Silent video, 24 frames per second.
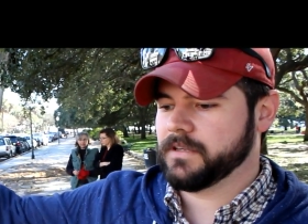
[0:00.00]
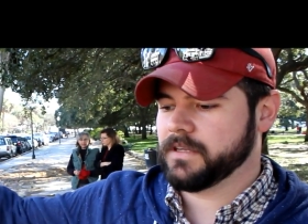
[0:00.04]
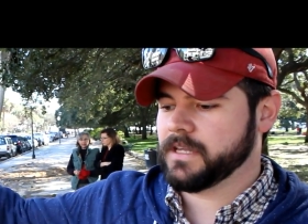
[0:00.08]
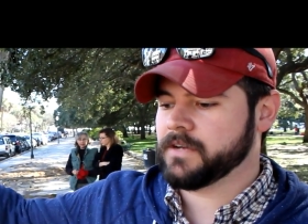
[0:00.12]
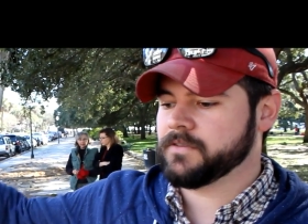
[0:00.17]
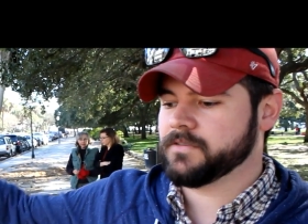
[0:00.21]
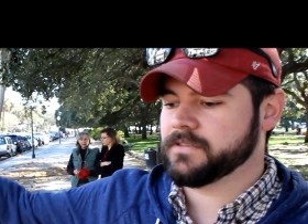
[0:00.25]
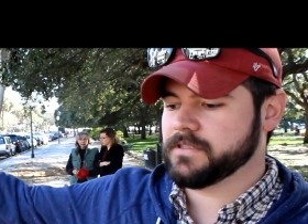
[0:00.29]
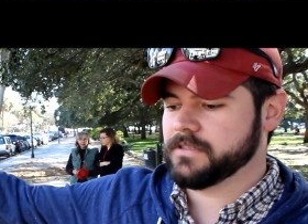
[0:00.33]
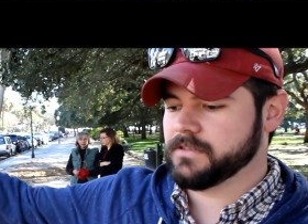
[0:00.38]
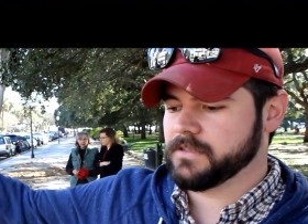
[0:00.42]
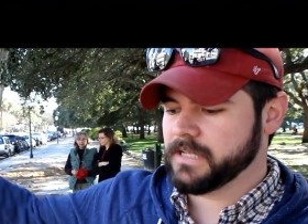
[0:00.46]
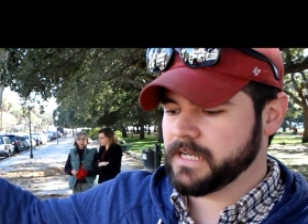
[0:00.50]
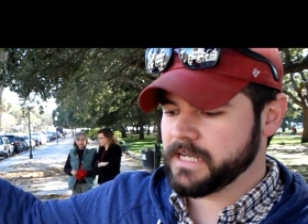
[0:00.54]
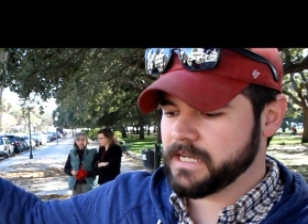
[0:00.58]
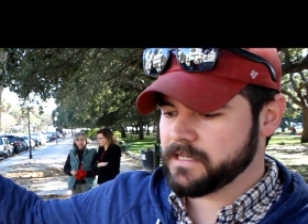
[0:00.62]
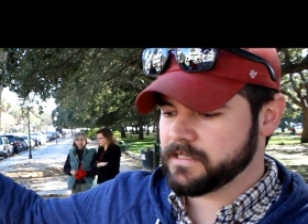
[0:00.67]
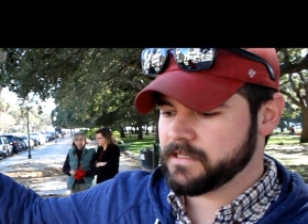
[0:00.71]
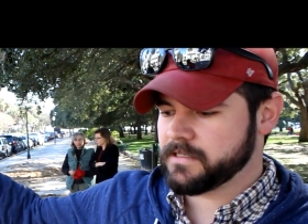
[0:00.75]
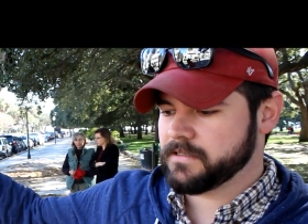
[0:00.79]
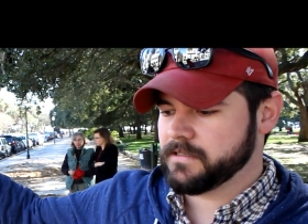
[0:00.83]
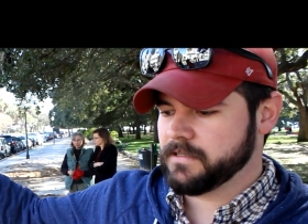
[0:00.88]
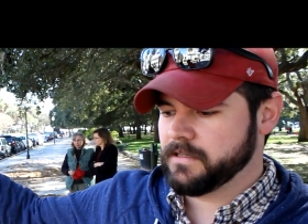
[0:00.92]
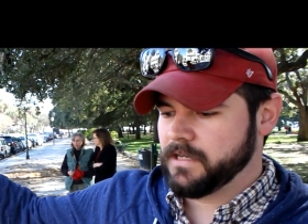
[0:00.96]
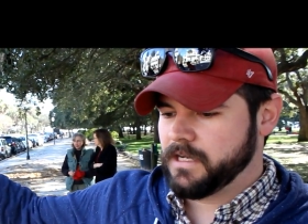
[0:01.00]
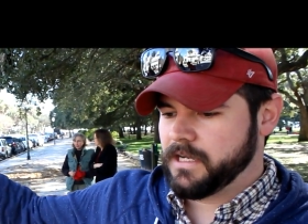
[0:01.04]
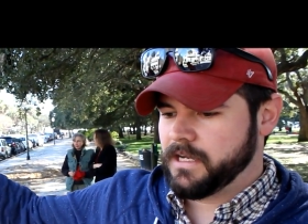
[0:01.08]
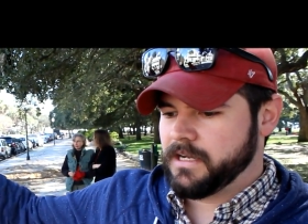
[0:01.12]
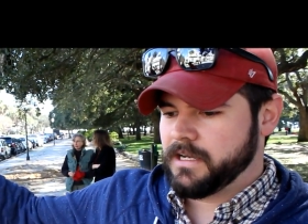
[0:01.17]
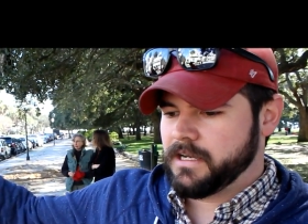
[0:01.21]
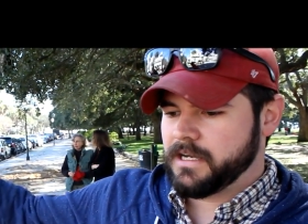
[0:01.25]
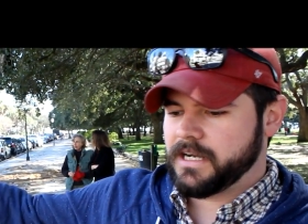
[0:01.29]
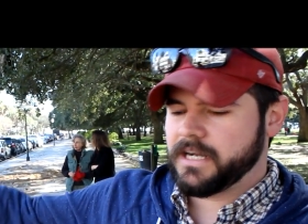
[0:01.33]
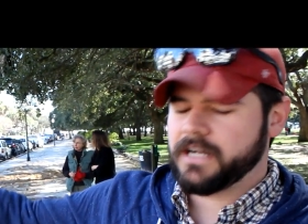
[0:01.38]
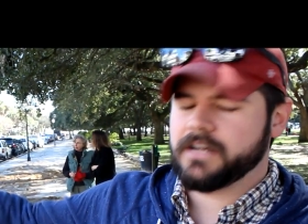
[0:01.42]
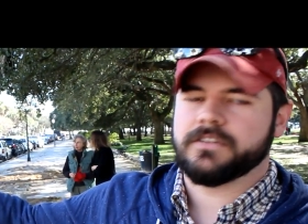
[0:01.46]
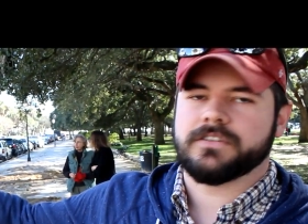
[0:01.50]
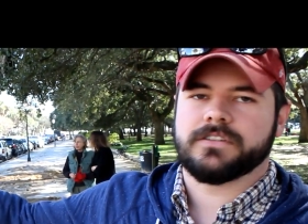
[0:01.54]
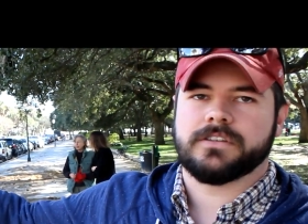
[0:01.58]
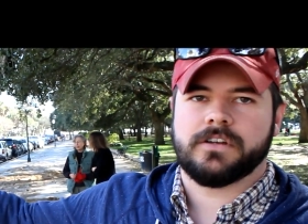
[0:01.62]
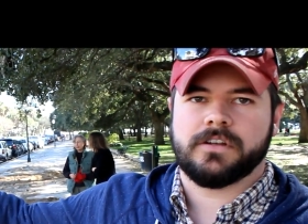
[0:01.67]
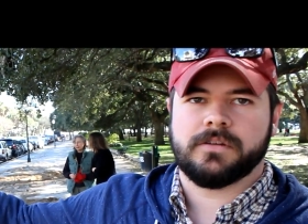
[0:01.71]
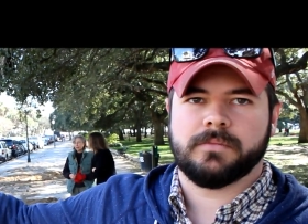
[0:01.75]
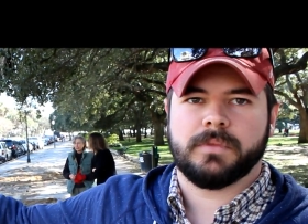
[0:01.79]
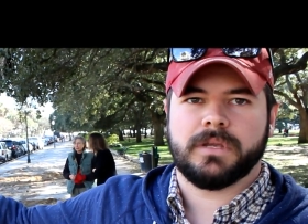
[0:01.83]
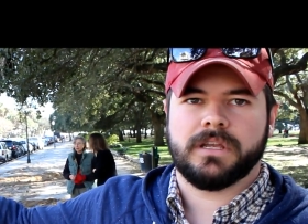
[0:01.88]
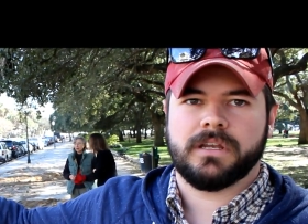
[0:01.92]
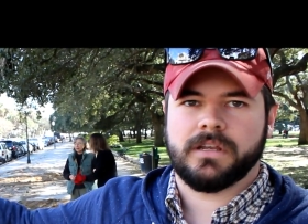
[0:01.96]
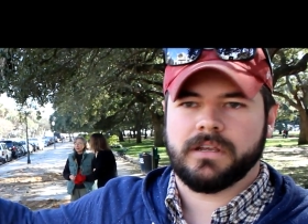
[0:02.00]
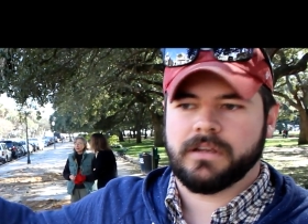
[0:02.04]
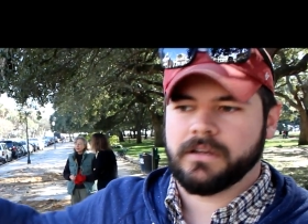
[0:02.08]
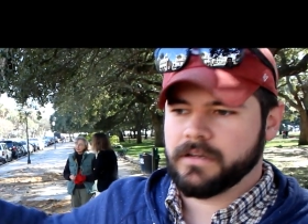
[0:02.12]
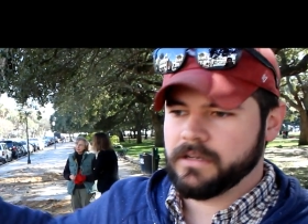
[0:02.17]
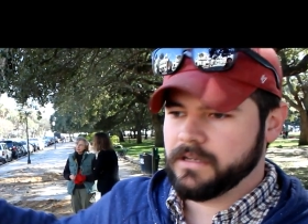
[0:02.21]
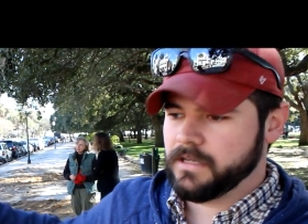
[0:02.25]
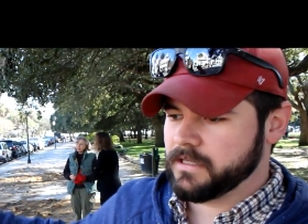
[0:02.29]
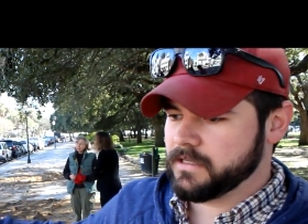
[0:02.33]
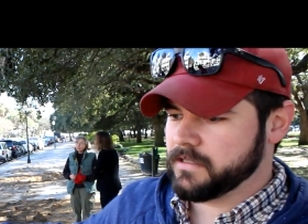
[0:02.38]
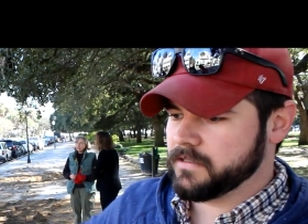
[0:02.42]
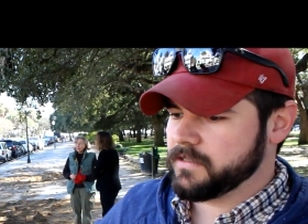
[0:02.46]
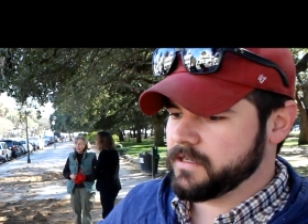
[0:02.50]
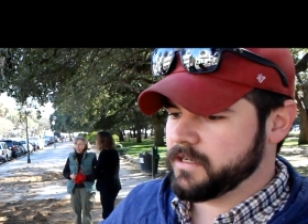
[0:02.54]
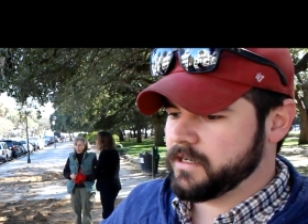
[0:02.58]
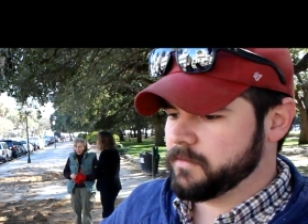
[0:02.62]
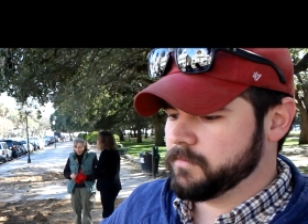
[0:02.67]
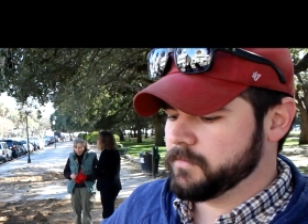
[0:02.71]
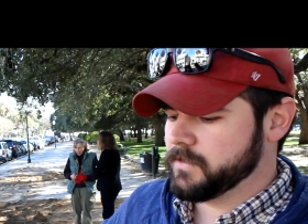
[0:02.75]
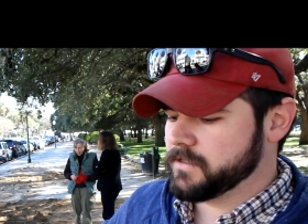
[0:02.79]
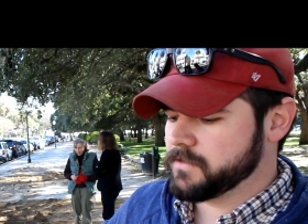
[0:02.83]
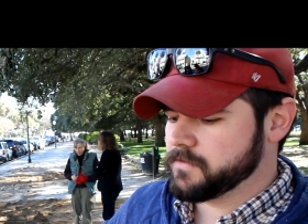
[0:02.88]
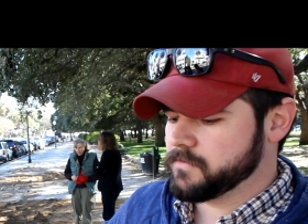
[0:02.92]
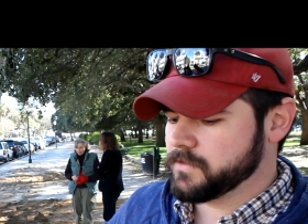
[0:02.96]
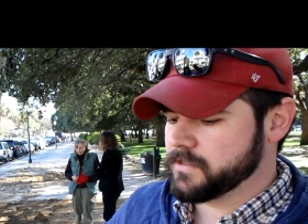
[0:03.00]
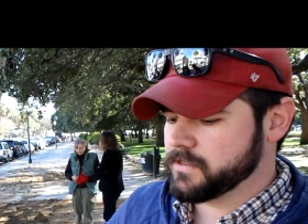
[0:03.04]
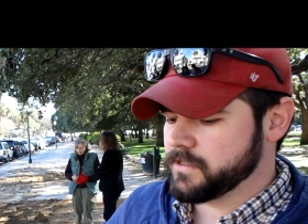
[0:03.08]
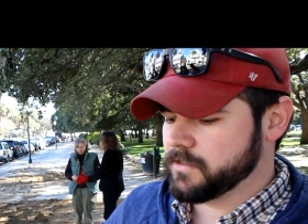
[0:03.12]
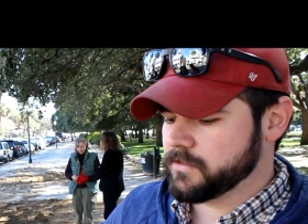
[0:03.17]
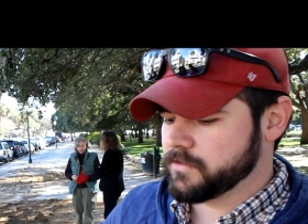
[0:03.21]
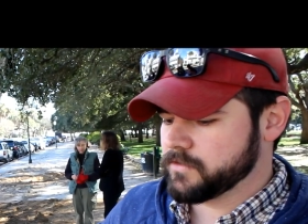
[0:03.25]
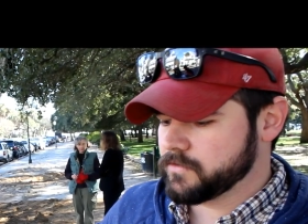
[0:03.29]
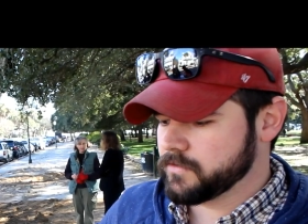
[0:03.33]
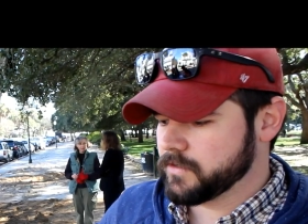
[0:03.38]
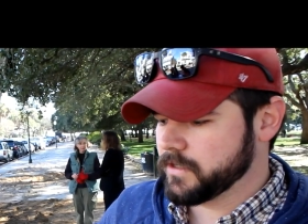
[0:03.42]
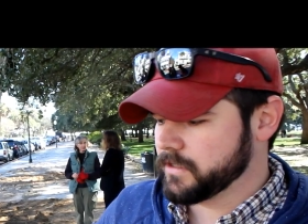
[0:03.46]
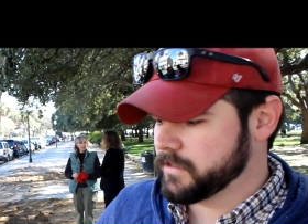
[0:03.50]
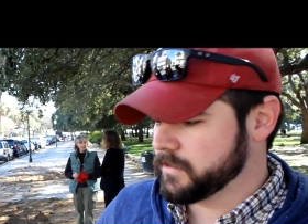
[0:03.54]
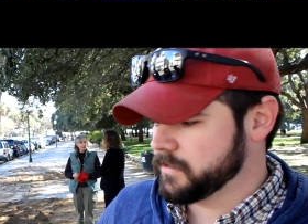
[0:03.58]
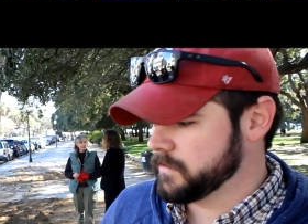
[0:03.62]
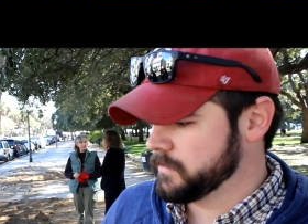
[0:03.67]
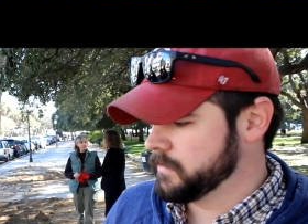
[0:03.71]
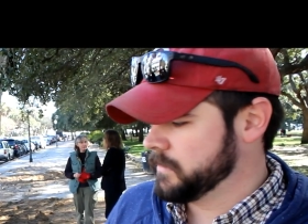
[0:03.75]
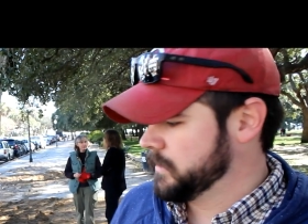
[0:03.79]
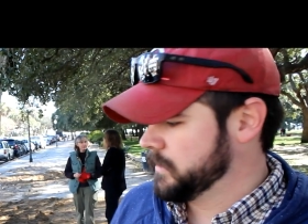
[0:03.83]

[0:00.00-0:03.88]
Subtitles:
And that was the last house on Meeting at the time this was constructed.